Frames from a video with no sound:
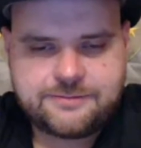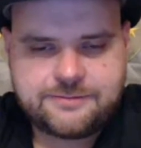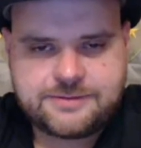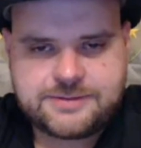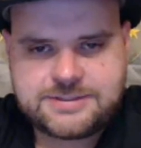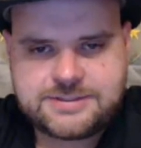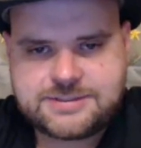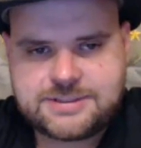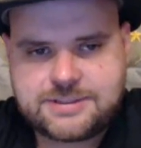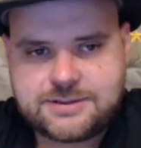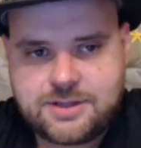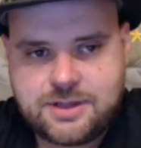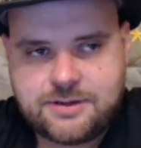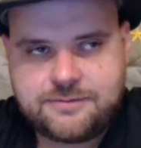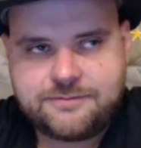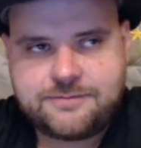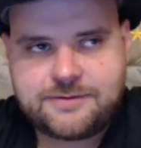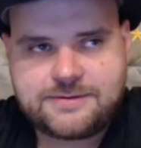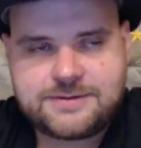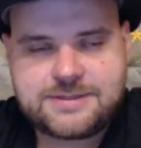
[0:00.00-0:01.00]
the
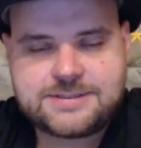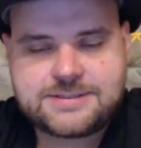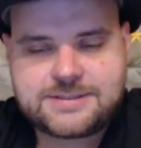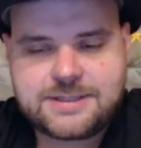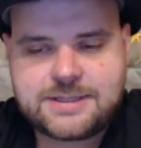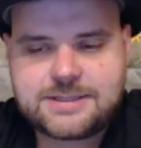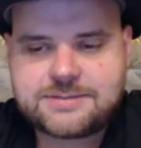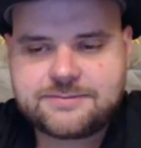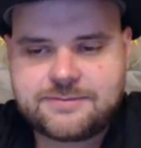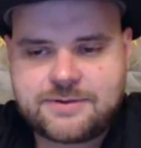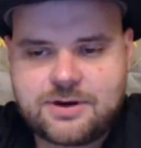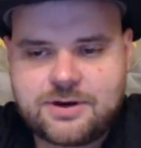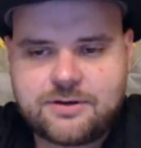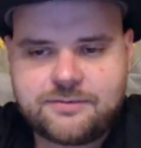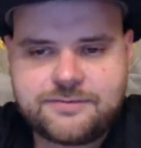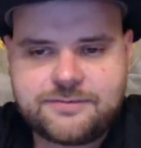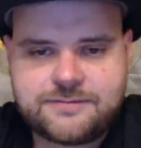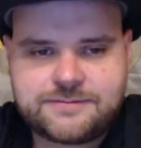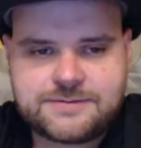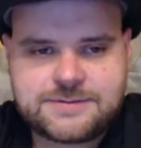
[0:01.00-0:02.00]
50 States of
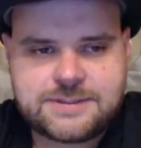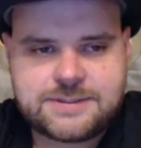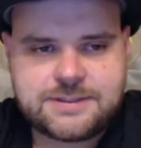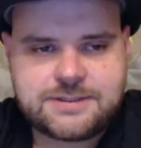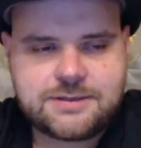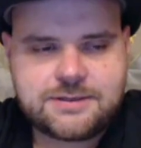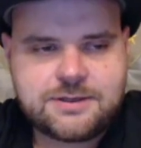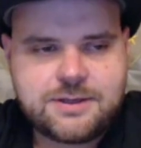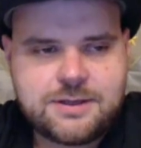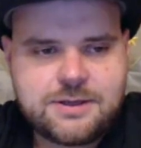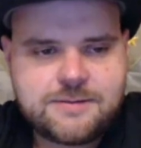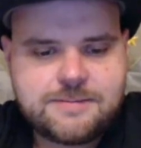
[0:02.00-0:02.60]
AR-15.